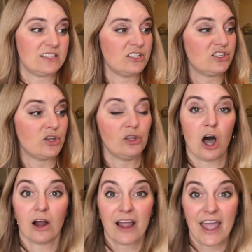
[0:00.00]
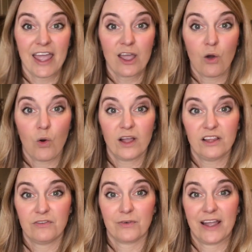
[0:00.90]
is the Solaray
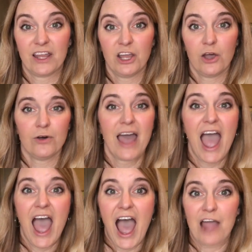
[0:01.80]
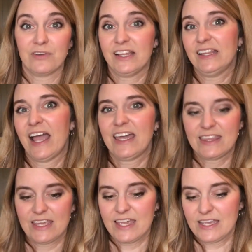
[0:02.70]
oil of oregano. I really
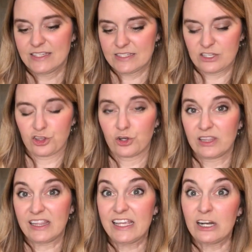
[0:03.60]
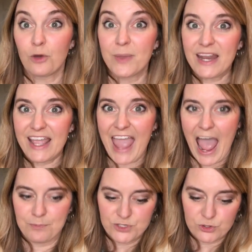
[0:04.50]
like these. They're little bitty
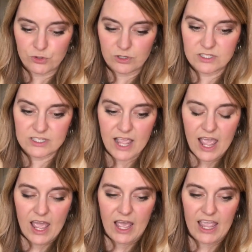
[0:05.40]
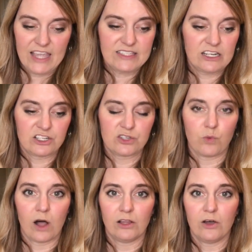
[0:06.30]
capsules, easy to
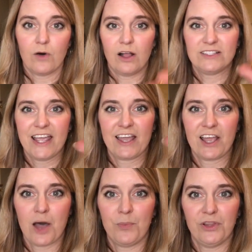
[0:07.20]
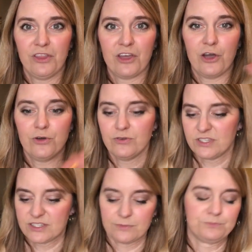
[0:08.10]
swallow. I'll take a couple of
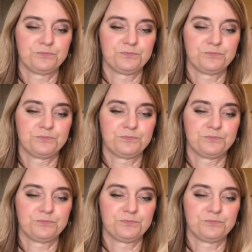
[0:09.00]
those.